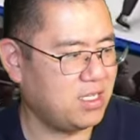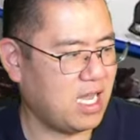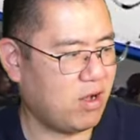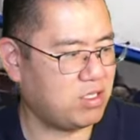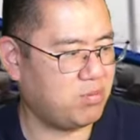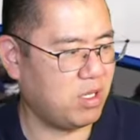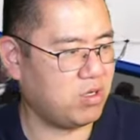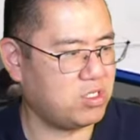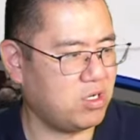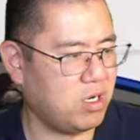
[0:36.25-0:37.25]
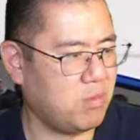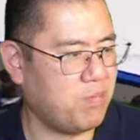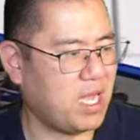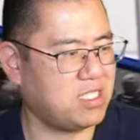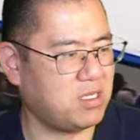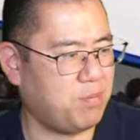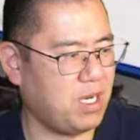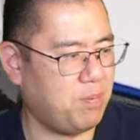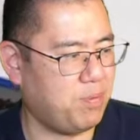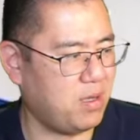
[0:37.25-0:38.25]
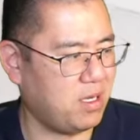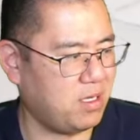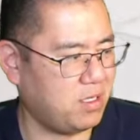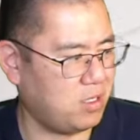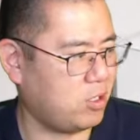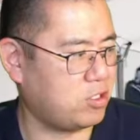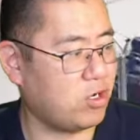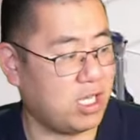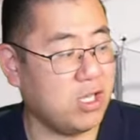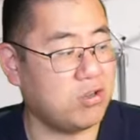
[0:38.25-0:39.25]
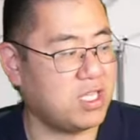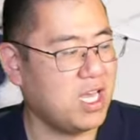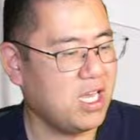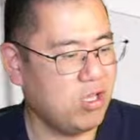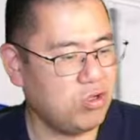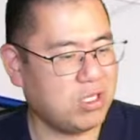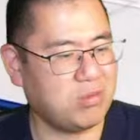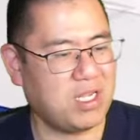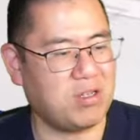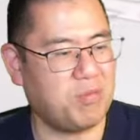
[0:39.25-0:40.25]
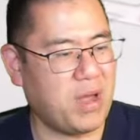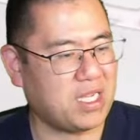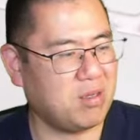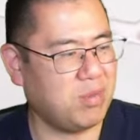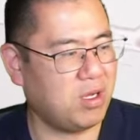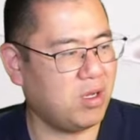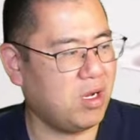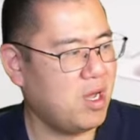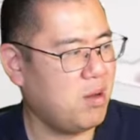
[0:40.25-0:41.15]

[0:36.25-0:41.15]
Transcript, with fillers: Now it's Miller's turn, passes to Hughes. Hughes comes down, back to Miller.